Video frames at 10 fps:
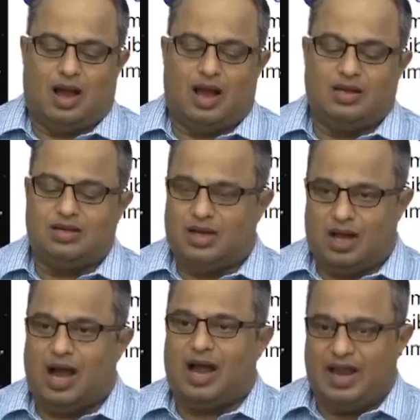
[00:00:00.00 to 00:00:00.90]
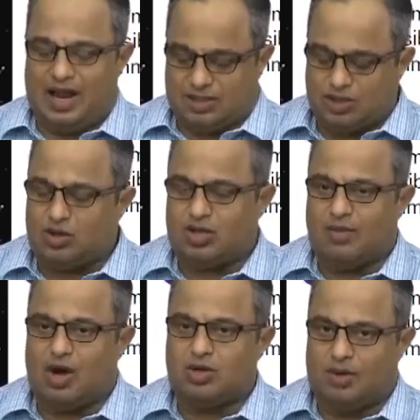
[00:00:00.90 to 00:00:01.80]
and I had talked
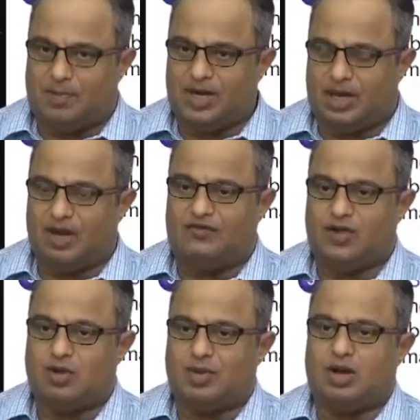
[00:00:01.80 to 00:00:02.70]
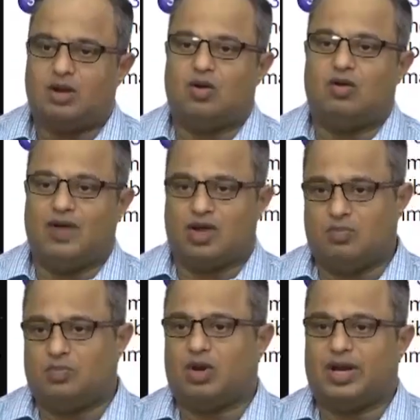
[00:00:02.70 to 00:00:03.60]
about a particular phenomena called
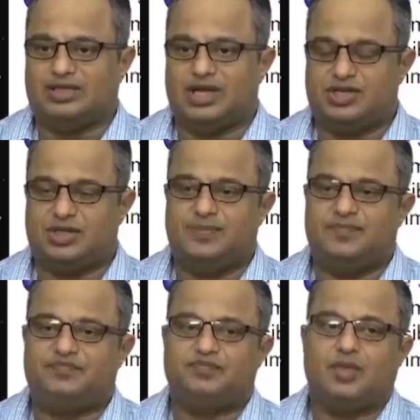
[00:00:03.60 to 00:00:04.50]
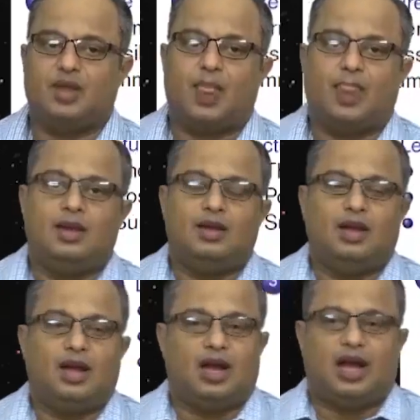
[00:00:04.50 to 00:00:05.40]
vacuum polarization.
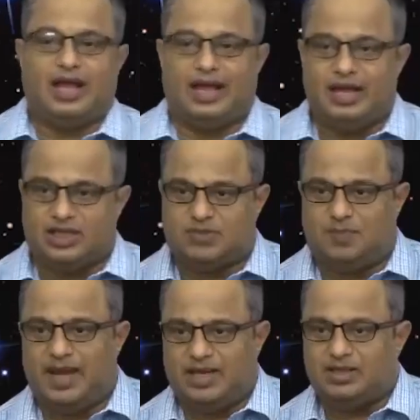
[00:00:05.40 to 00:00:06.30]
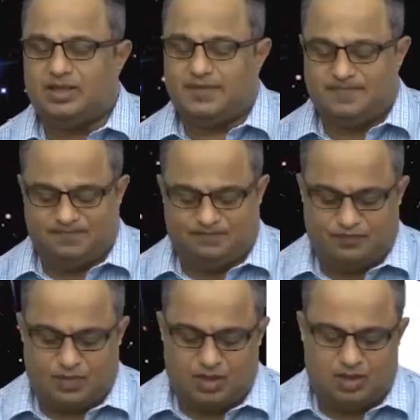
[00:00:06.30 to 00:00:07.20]
I had explained
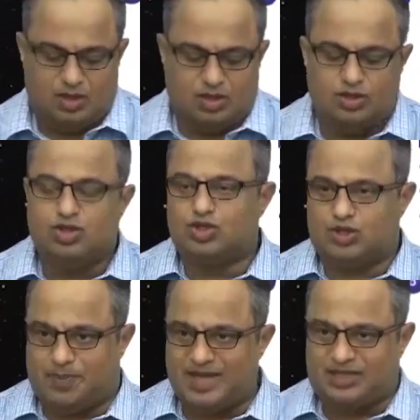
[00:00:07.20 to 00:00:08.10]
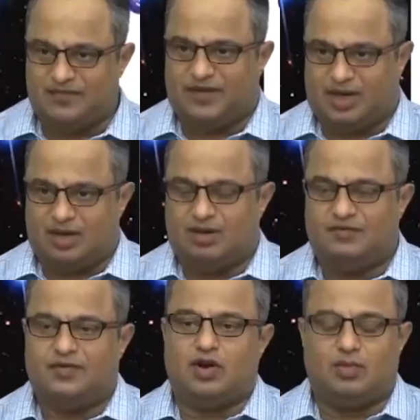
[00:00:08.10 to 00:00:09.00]
2 specific
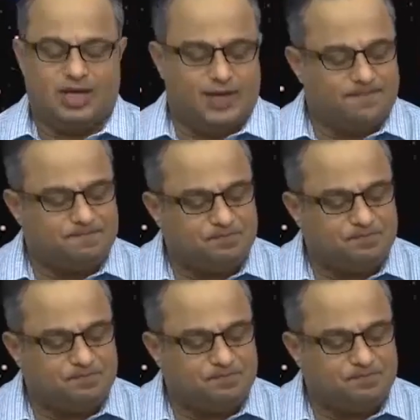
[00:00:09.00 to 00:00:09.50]
phenomena